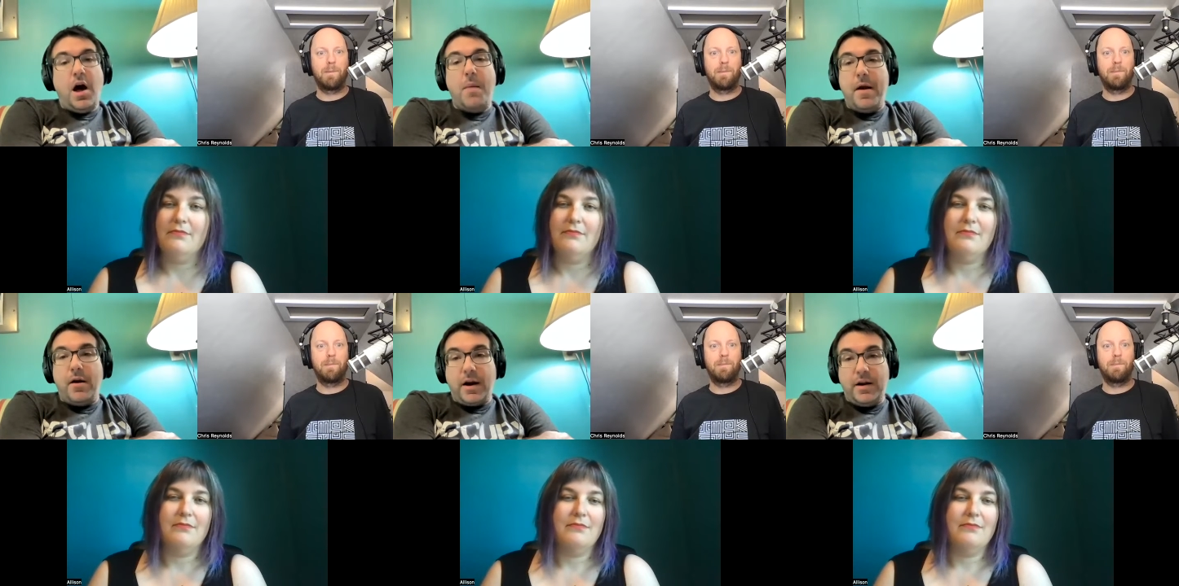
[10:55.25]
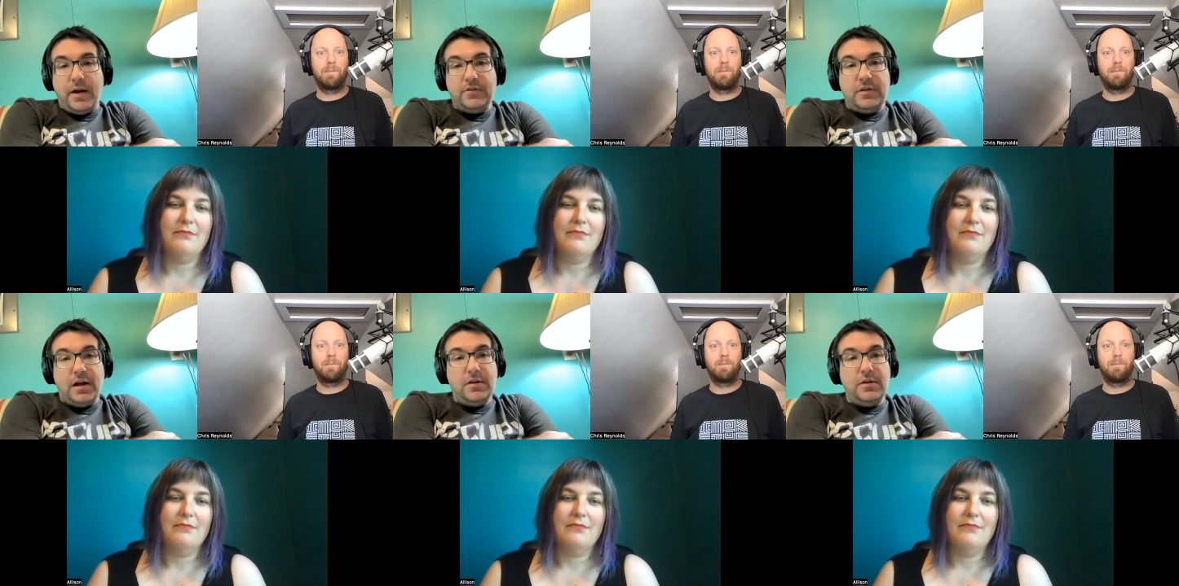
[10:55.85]
Speaker 1: Americanized
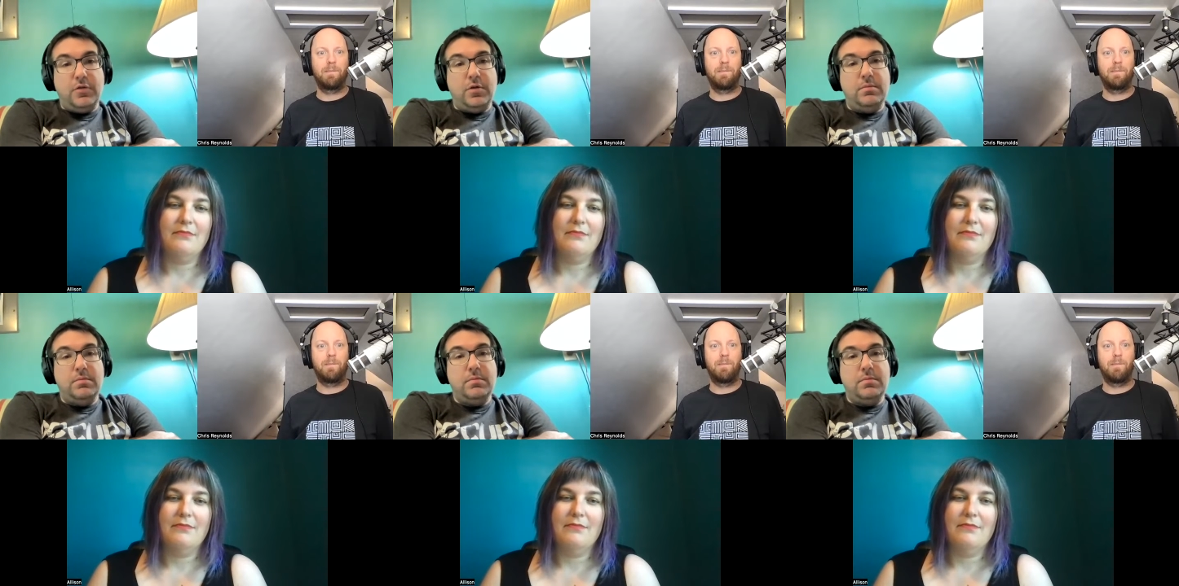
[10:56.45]
Italian food.